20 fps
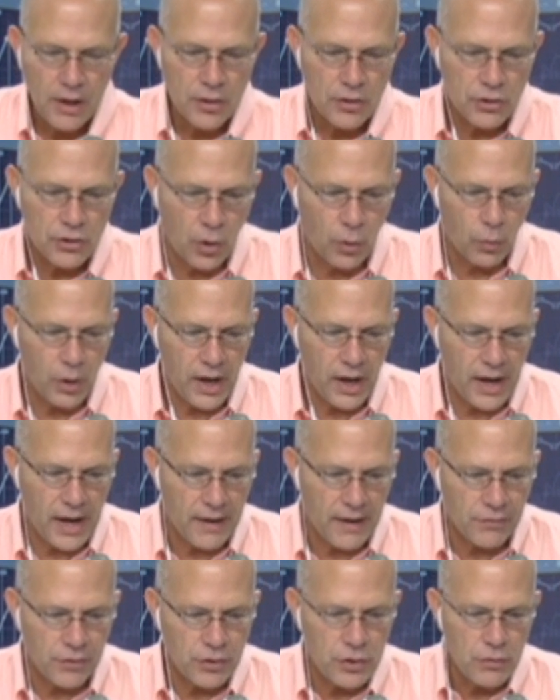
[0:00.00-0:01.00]
so
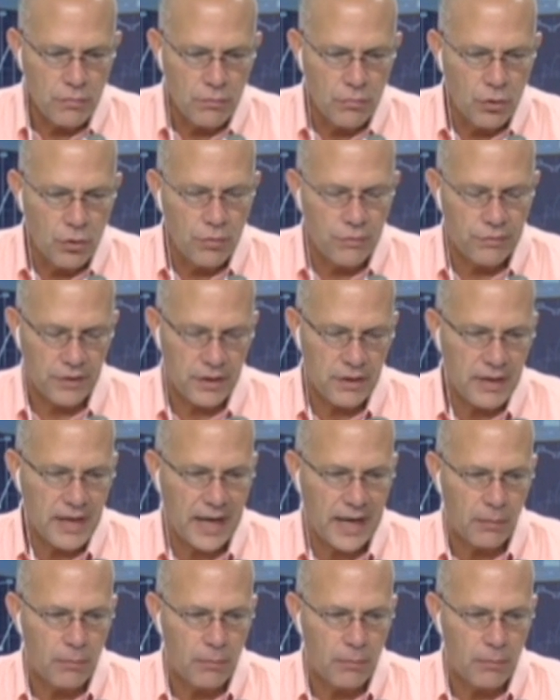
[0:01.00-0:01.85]
wherever you move it you got